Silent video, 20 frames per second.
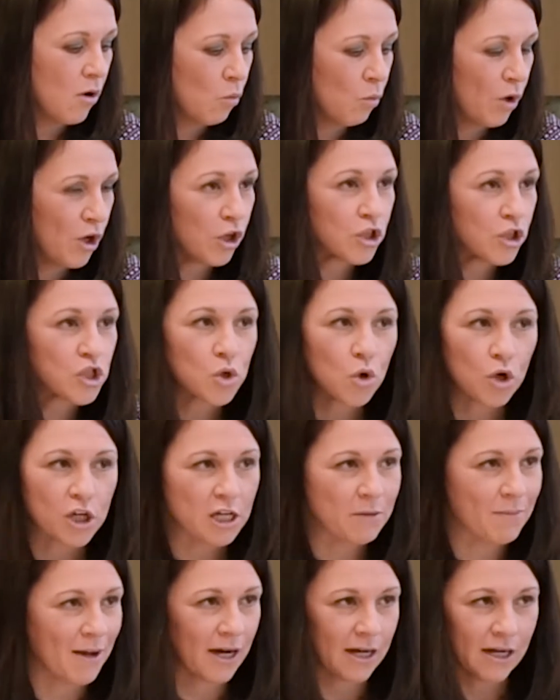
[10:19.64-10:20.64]
we're not
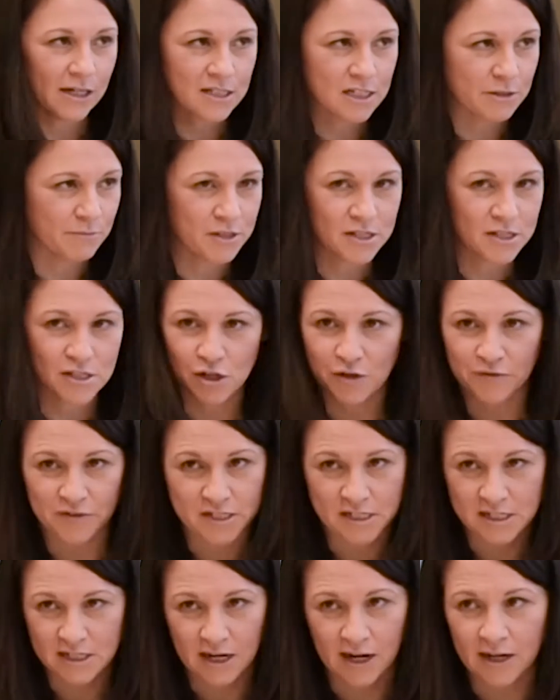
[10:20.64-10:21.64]
talking about customer
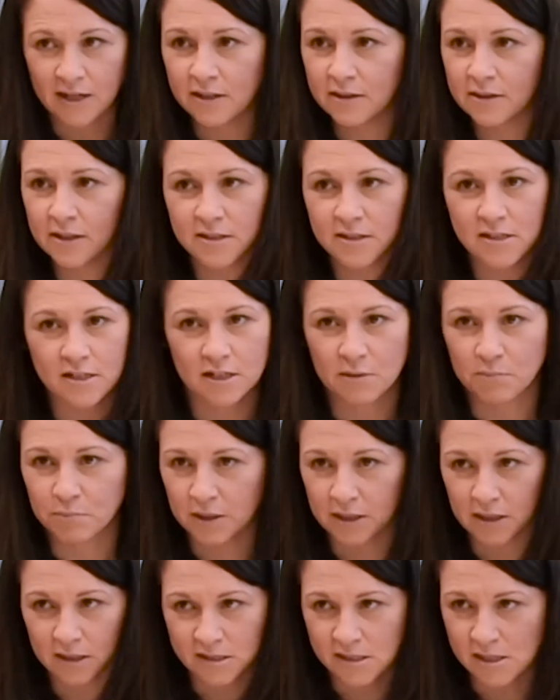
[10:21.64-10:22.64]
service today. That's a
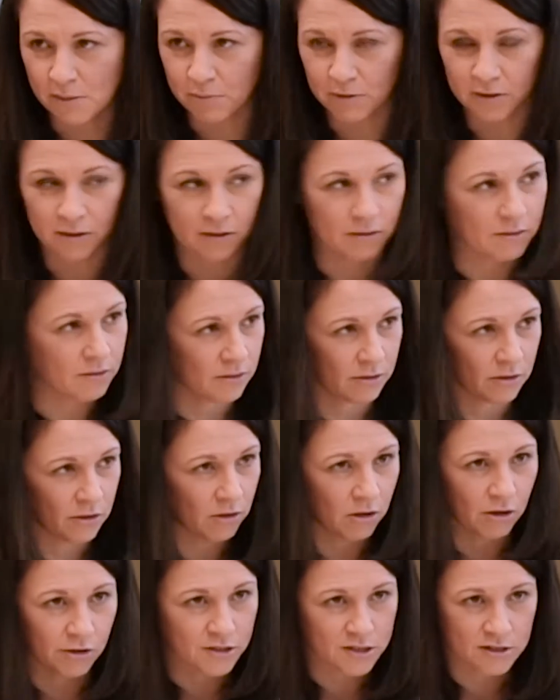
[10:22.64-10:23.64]
completely separate
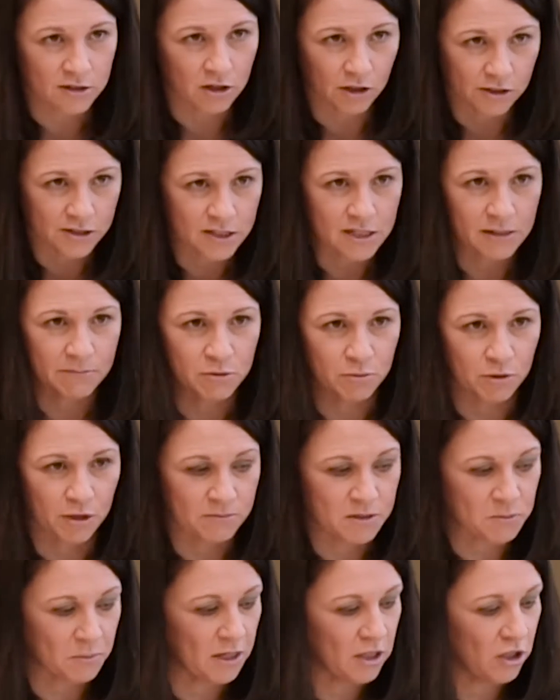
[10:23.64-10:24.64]
concept to what
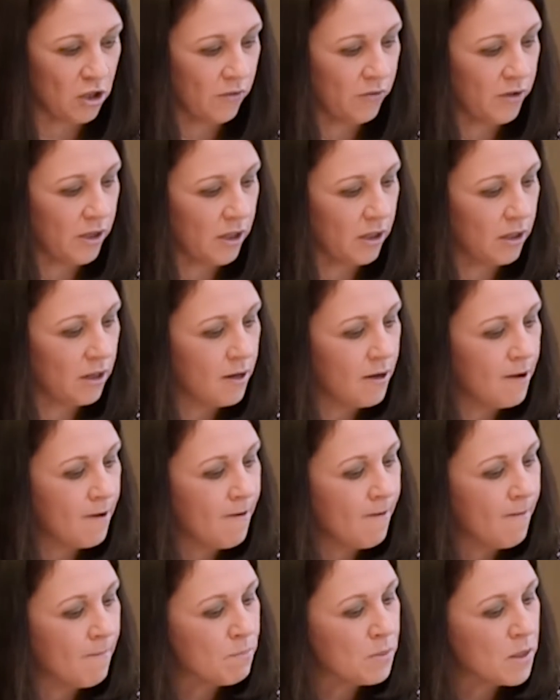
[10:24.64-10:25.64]
I'm speaking of here.
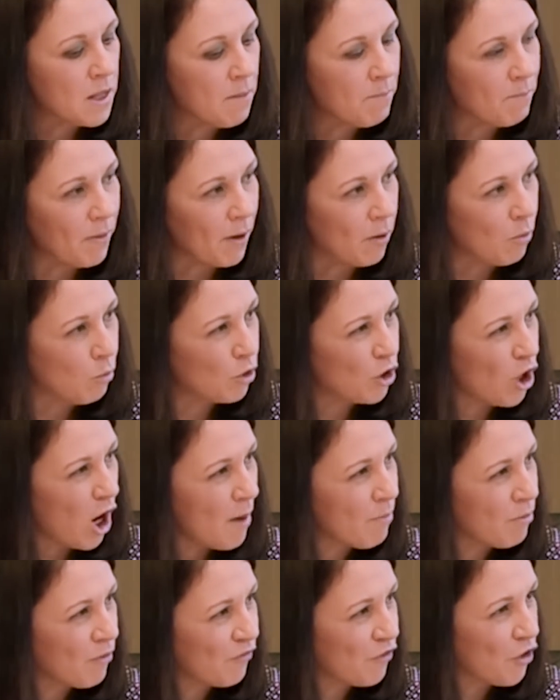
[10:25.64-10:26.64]
But would
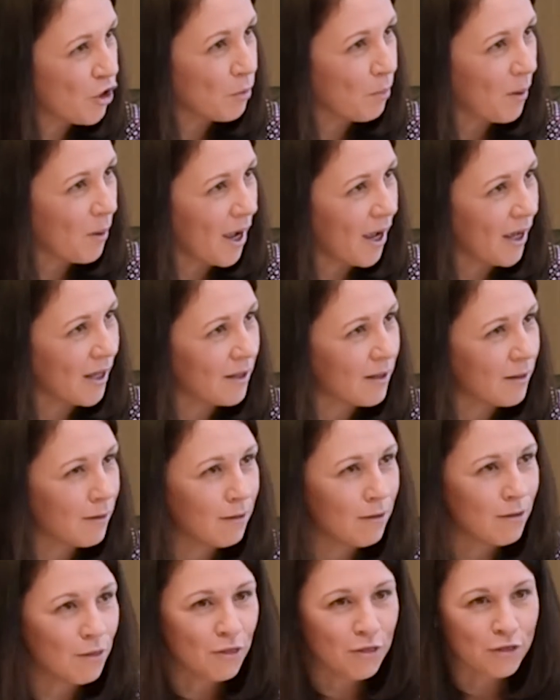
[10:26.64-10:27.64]
I prefer to pay
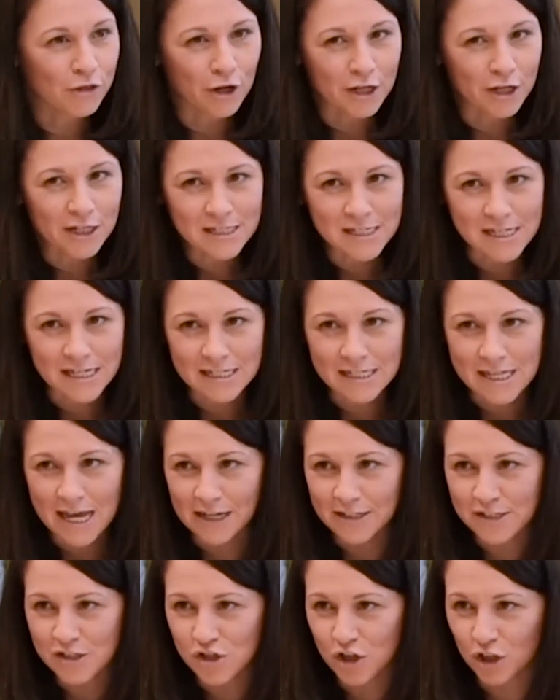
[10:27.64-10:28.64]

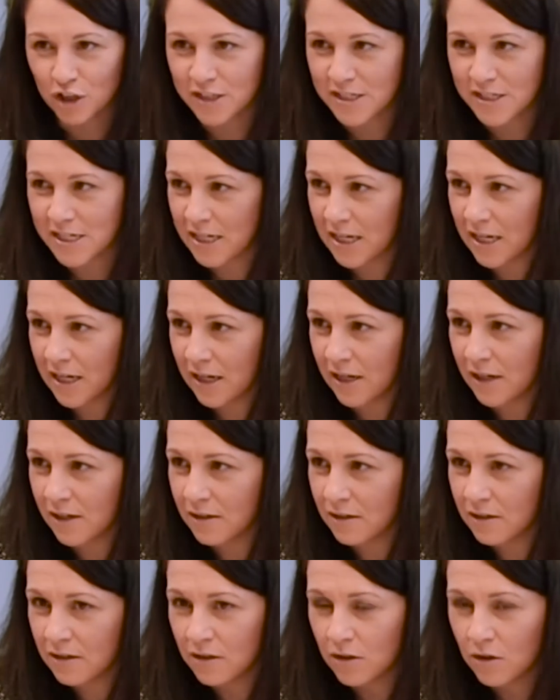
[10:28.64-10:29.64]
$36,000 a year
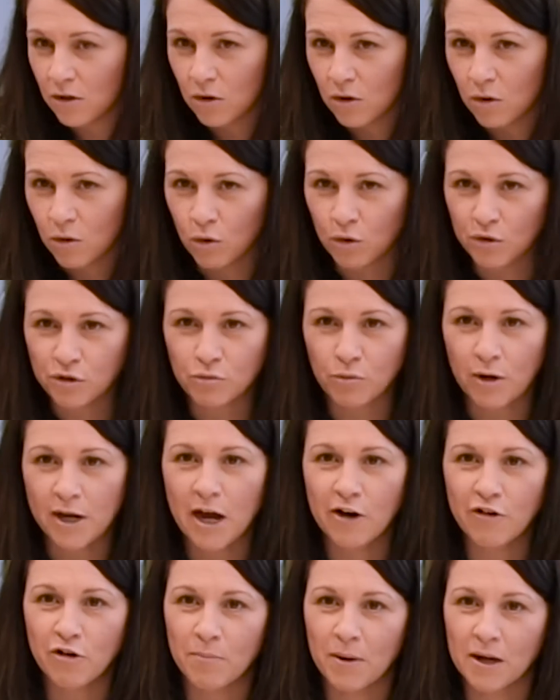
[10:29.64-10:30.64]
or
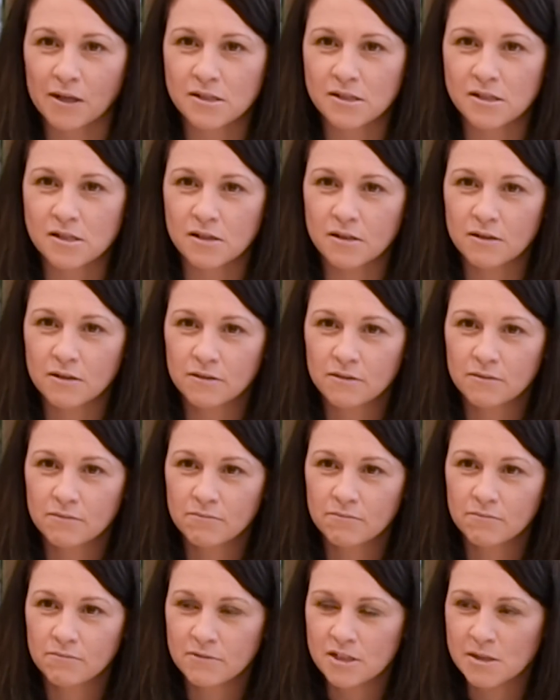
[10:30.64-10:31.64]

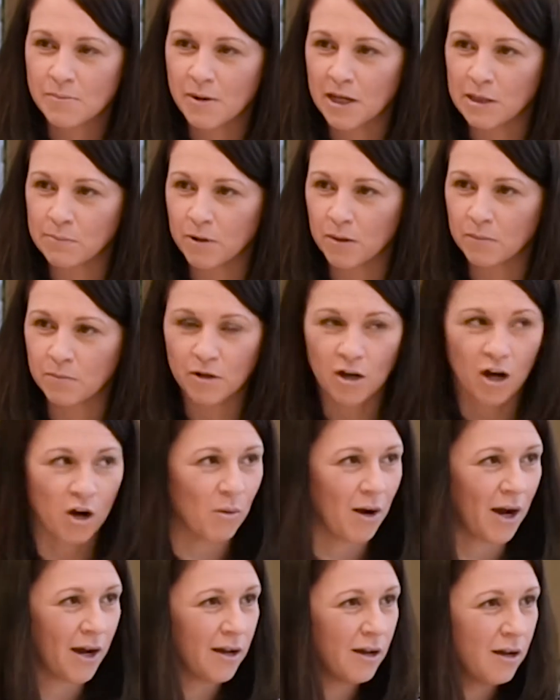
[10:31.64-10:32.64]
$300 to make the problem go
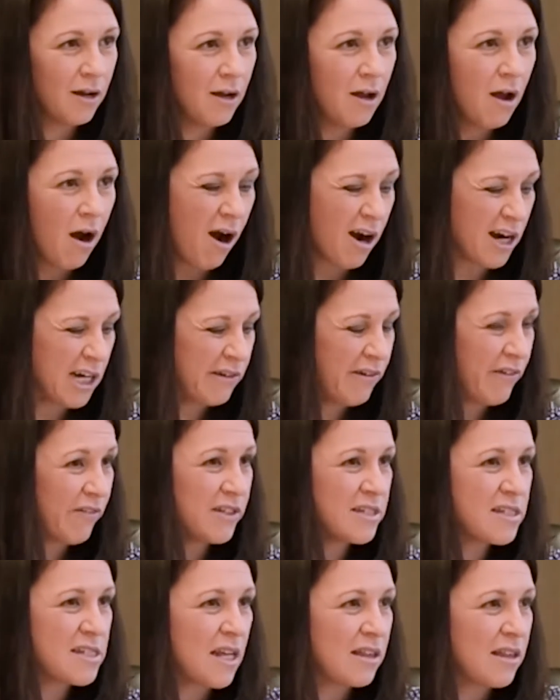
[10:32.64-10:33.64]
away. I could have
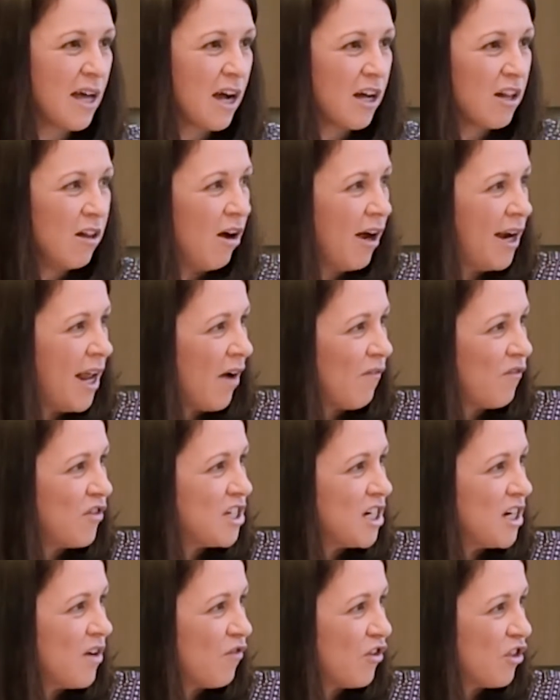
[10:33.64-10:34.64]
even sent that client out for
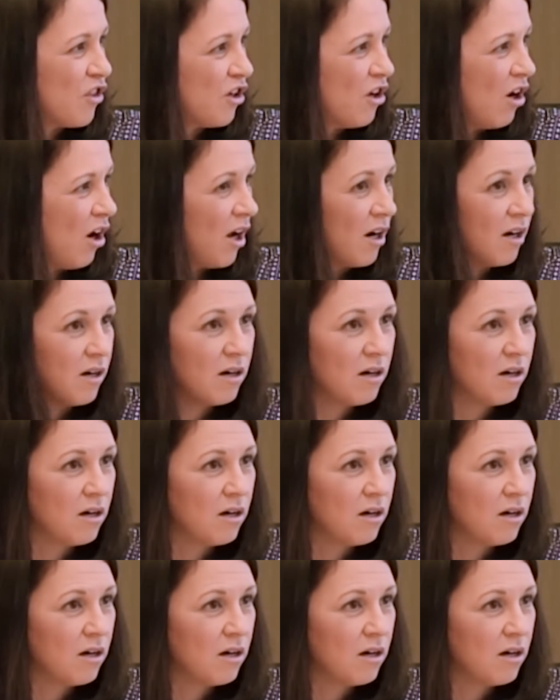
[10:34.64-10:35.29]
dinner for the night,